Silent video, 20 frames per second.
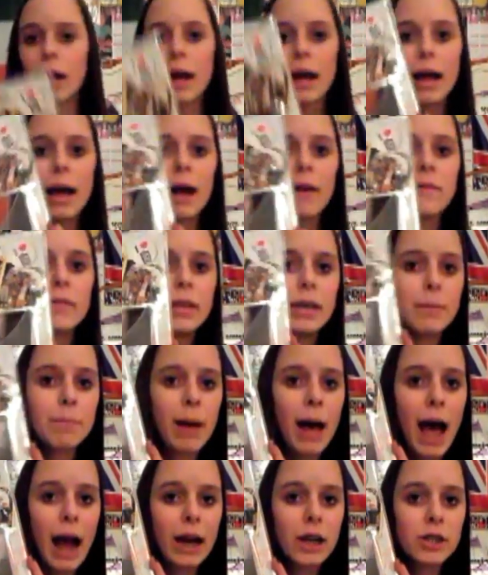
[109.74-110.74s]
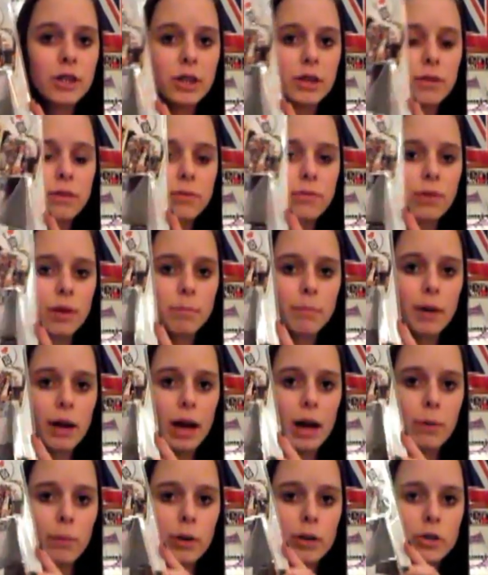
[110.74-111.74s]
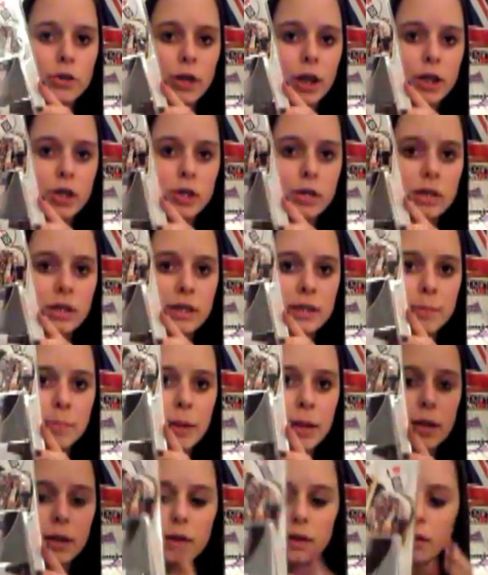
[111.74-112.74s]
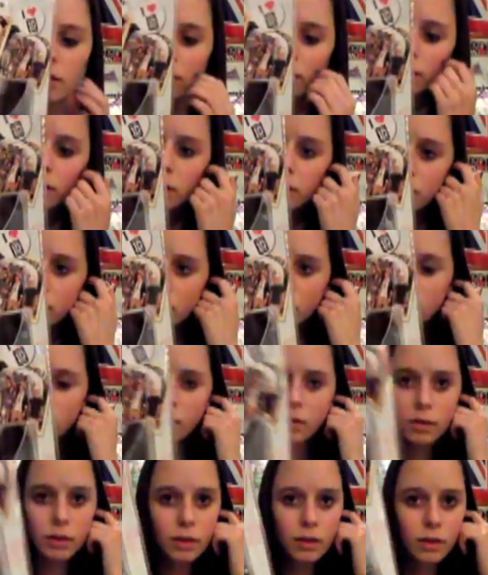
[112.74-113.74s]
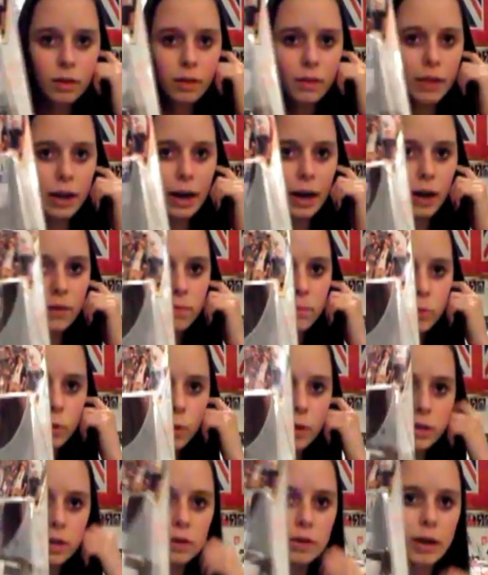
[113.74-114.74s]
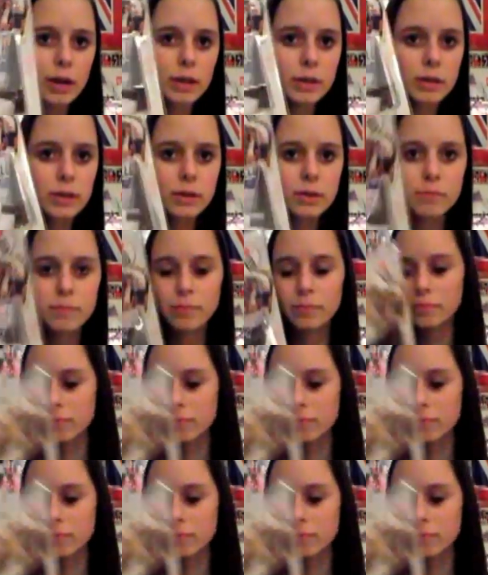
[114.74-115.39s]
I have the packaging from my One Direction speaker that I got from Toys R Us.